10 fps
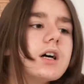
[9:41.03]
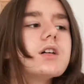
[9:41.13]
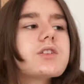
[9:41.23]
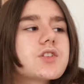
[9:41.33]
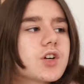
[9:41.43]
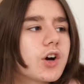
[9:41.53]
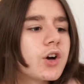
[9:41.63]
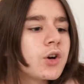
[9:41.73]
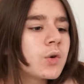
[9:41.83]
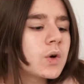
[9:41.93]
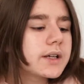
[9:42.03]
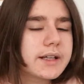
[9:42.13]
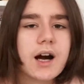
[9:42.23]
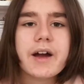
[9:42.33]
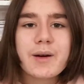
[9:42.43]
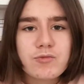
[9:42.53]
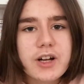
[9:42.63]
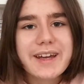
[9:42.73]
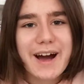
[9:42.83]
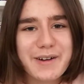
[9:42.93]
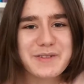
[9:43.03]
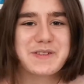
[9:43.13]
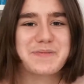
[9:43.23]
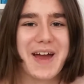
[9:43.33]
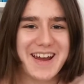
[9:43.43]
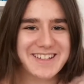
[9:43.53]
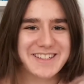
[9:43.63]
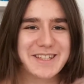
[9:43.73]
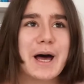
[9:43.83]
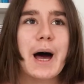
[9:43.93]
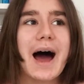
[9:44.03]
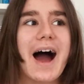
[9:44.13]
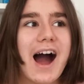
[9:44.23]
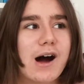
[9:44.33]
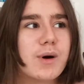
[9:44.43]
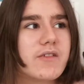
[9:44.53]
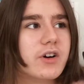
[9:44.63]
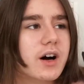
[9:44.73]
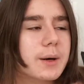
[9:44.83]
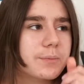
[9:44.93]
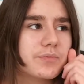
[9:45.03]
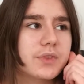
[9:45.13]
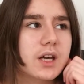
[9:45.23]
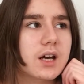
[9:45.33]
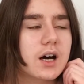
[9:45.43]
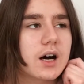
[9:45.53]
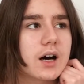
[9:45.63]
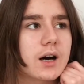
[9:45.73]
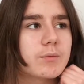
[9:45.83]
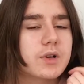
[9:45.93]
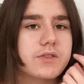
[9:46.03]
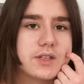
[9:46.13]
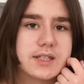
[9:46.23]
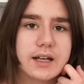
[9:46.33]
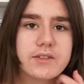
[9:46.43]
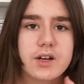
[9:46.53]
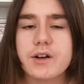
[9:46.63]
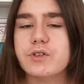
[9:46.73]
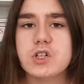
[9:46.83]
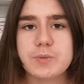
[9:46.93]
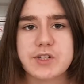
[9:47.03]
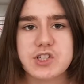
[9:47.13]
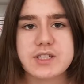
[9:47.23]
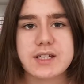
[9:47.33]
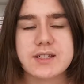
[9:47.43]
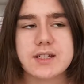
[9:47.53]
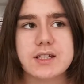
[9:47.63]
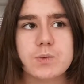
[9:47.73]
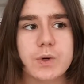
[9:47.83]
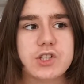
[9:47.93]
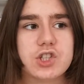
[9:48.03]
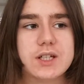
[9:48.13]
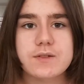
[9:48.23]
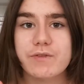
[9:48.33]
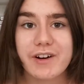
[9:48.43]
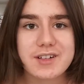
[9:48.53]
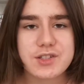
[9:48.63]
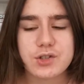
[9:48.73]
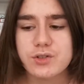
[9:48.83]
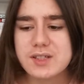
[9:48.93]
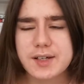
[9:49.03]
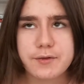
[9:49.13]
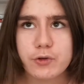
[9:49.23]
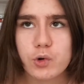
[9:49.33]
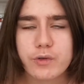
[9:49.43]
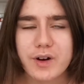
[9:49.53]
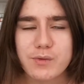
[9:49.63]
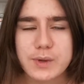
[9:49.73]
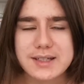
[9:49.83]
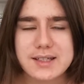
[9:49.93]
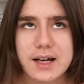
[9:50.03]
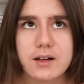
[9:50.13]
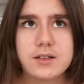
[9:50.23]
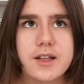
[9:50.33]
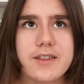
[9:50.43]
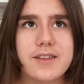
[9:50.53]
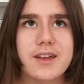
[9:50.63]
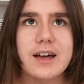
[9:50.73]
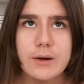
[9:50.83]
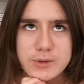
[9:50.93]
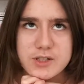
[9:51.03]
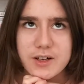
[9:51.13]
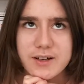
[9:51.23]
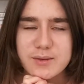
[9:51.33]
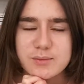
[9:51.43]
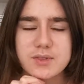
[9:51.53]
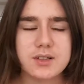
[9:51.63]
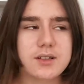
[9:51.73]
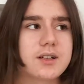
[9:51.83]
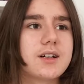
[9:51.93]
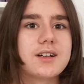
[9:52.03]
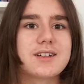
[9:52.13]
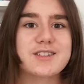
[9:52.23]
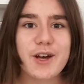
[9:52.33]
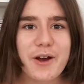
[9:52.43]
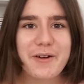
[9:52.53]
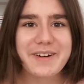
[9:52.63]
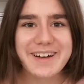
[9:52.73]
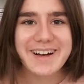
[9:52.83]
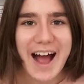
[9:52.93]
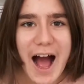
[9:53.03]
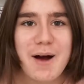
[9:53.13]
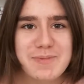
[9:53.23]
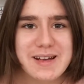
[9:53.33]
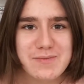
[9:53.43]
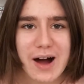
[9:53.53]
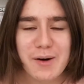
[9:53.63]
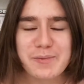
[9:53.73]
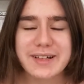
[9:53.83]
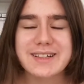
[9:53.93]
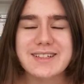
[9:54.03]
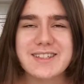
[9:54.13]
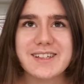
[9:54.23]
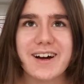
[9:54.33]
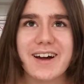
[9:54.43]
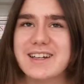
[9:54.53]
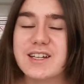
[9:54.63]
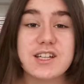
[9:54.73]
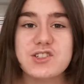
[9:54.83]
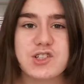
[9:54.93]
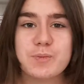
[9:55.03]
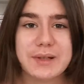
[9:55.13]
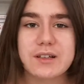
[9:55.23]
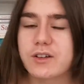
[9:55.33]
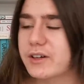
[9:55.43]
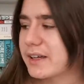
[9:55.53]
So yeah, I am running out of space. However, the second that I finish my GCSEs, which is very soon, it's like 4 or 5 weeks now, which I am so happy about because it has just been a long